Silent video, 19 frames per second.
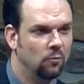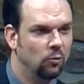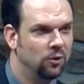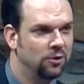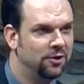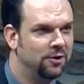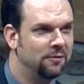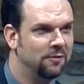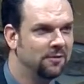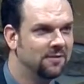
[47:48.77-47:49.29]

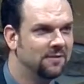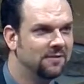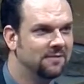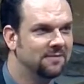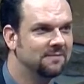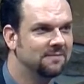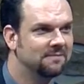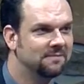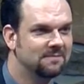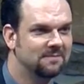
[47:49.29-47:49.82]
Wouldn't you?
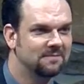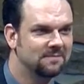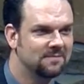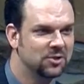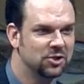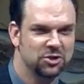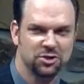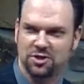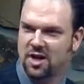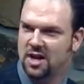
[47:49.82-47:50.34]

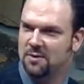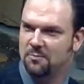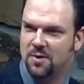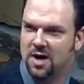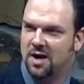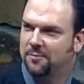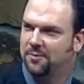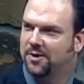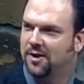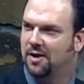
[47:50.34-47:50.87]
Just kind of
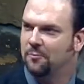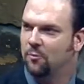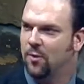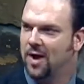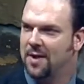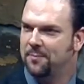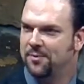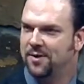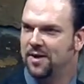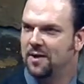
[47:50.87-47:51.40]
mop it up,
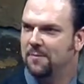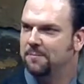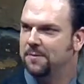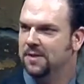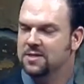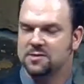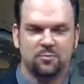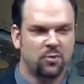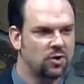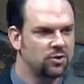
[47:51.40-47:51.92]
wipe it up,
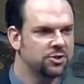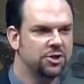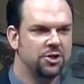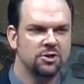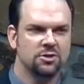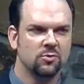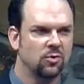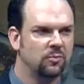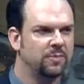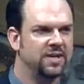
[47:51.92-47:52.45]
and this
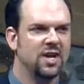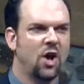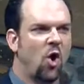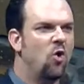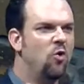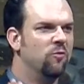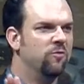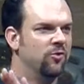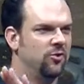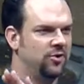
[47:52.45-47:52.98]
persecution would be
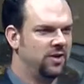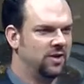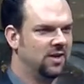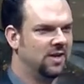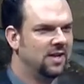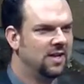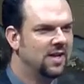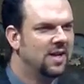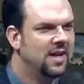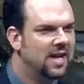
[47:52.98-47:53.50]
over
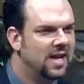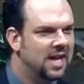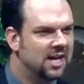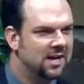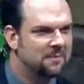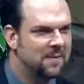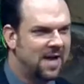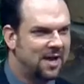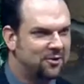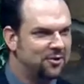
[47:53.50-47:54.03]

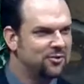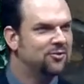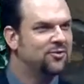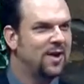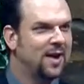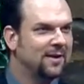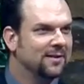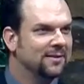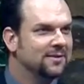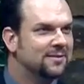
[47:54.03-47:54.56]
in a matter of
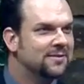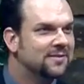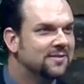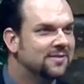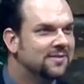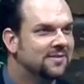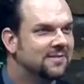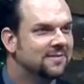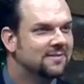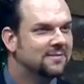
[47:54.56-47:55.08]
seconds.
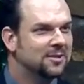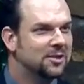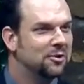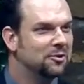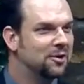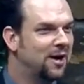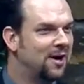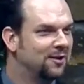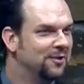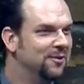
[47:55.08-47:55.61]
You
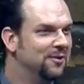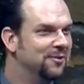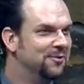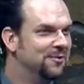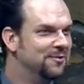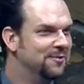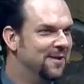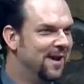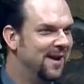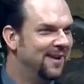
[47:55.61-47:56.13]
know, God could
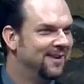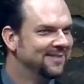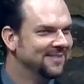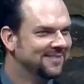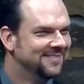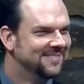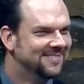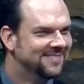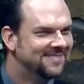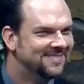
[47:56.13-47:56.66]
do that.
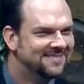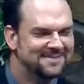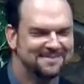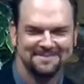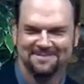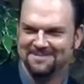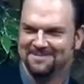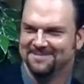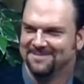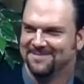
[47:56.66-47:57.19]

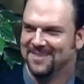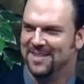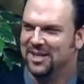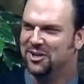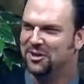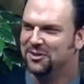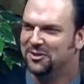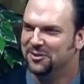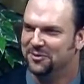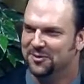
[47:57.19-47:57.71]

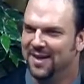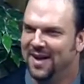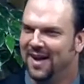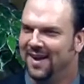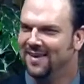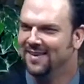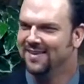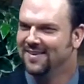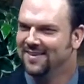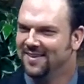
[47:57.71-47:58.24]
He could do
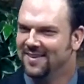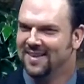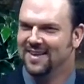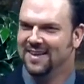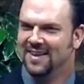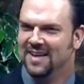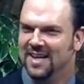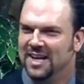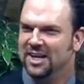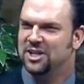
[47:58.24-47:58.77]
that.
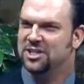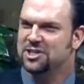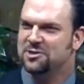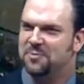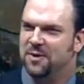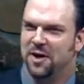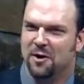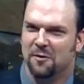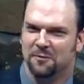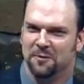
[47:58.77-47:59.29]
It could
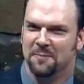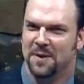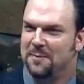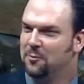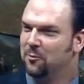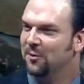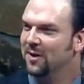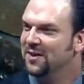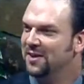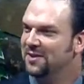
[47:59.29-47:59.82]
just be over.
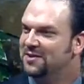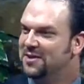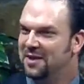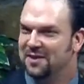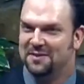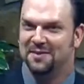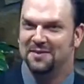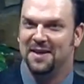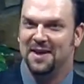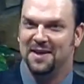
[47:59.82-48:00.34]
Maybe we're on the
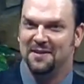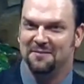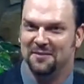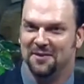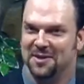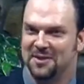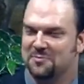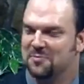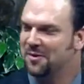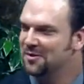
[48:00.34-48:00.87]
10th day for
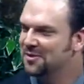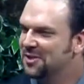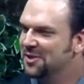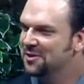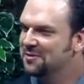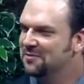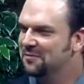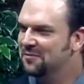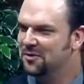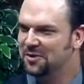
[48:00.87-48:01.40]
these
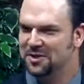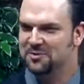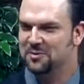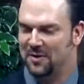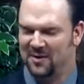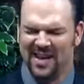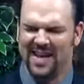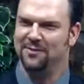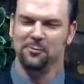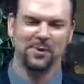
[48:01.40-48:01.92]
persecution for these.
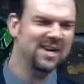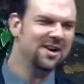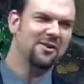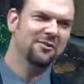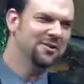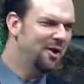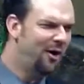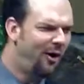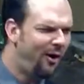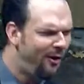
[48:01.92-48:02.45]
We
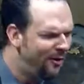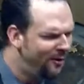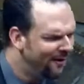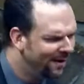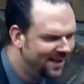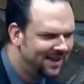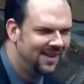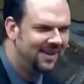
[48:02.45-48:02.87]
don't know.